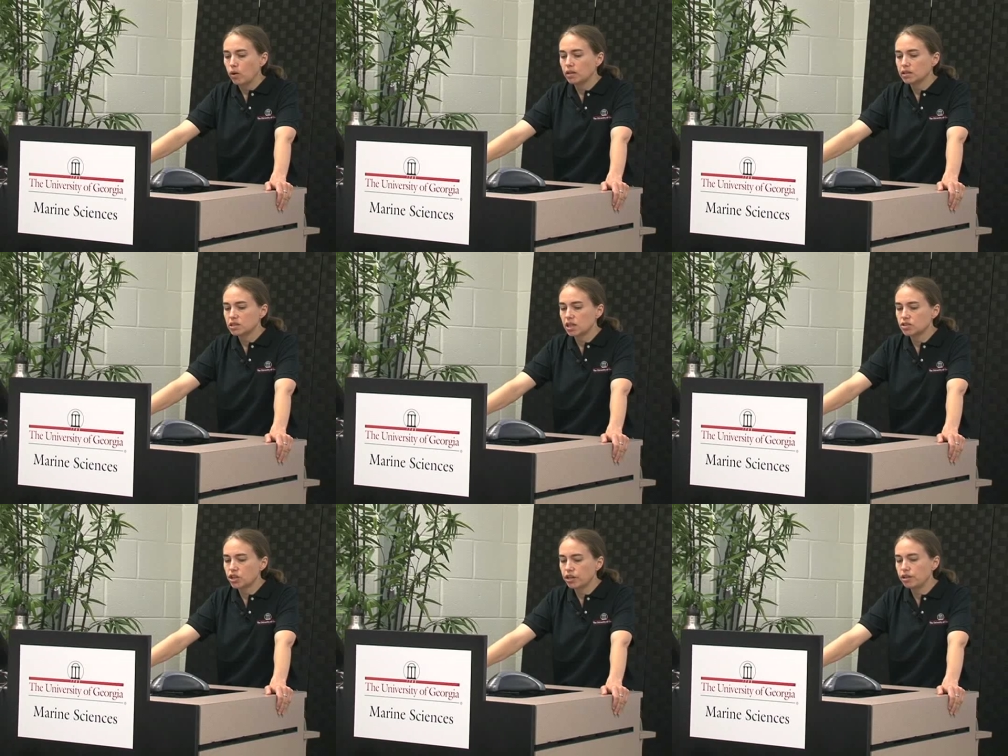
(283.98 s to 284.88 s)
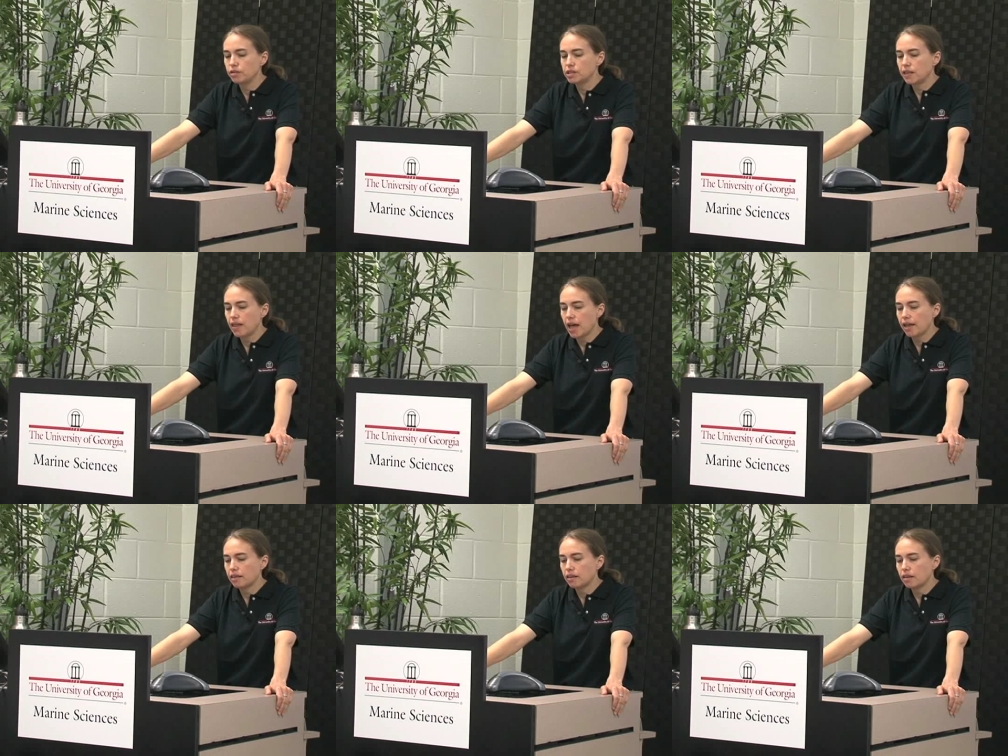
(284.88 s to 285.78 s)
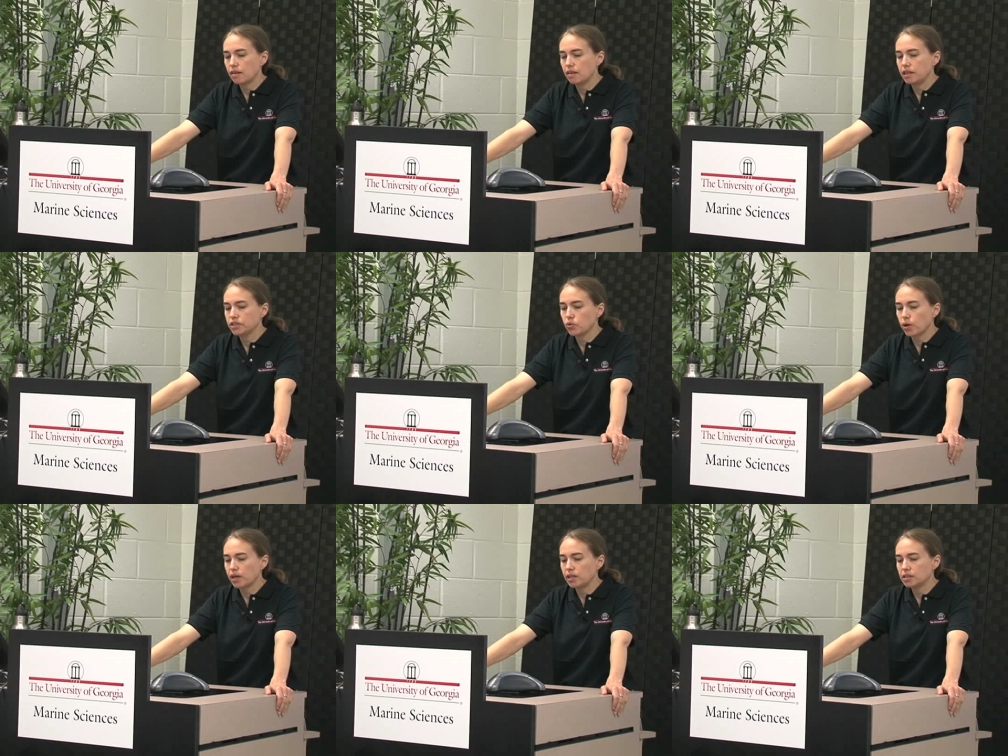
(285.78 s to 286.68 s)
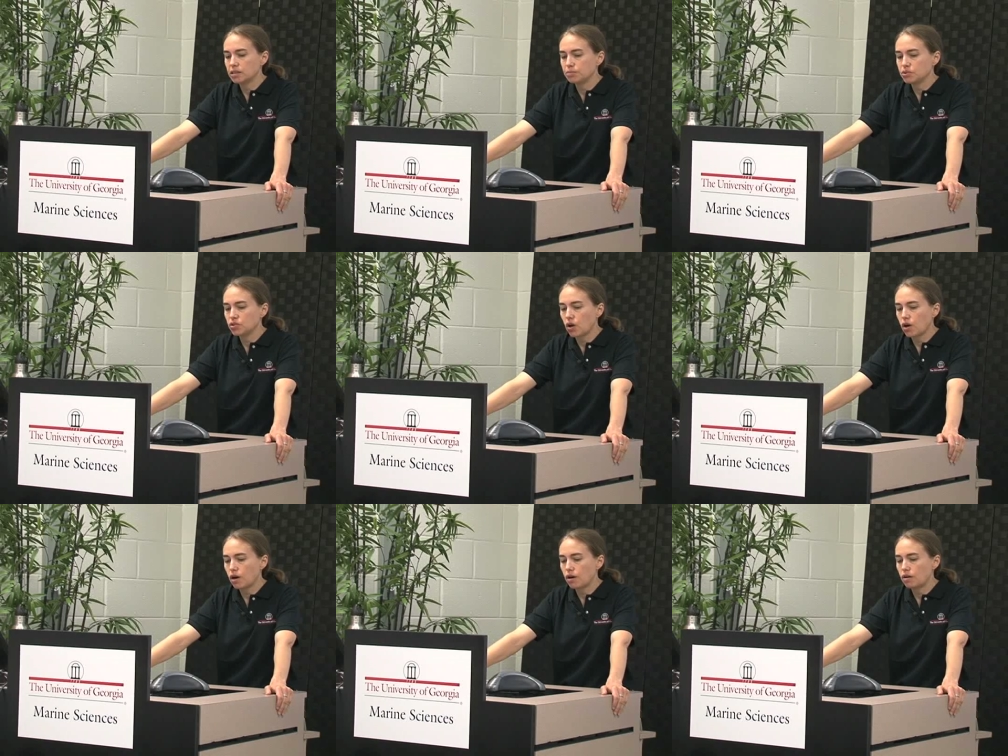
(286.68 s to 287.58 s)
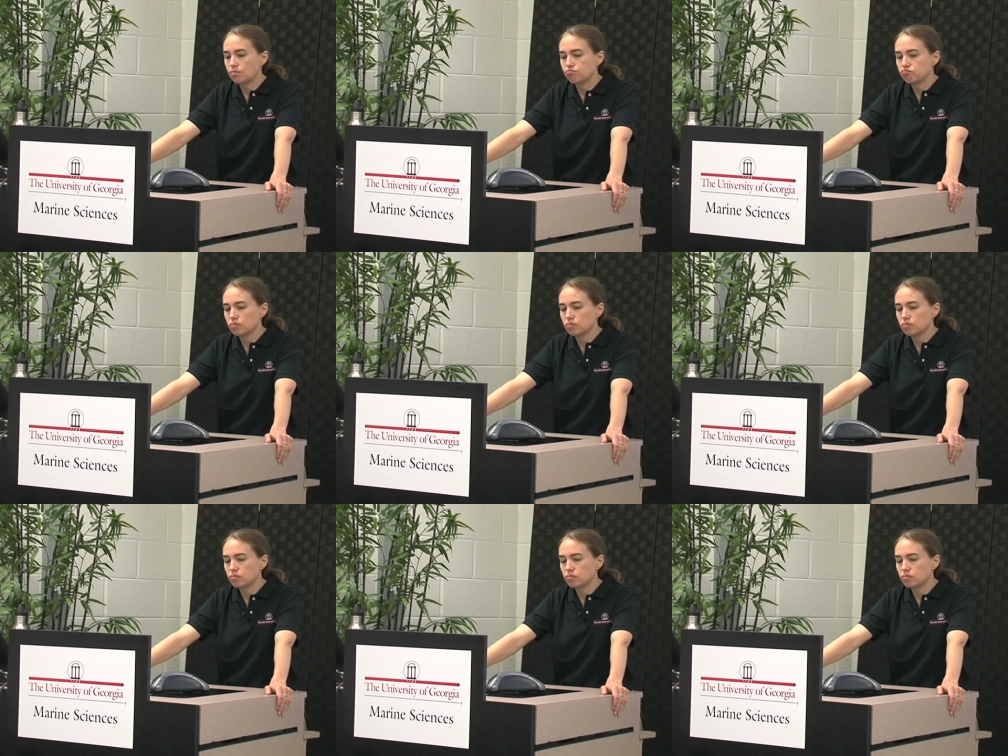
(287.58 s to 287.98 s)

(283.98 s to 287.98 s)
Well, it's good news in that these organisms they're